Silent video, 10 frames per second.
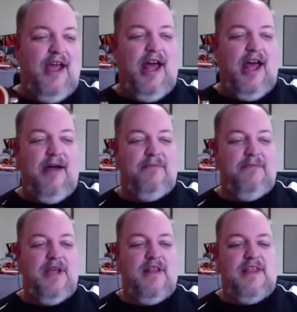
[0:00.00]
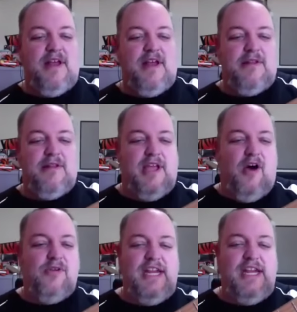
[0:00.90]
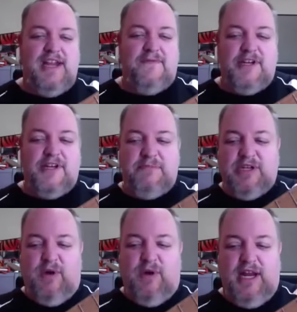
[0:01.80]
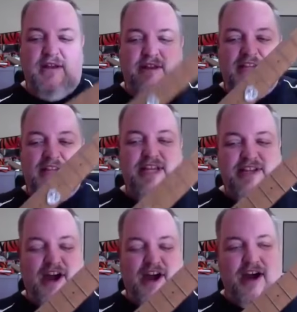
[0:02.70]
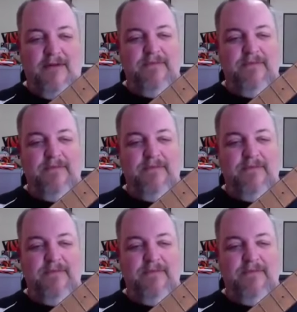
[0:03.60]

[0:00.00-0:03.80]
Um, the the only difference between this guitar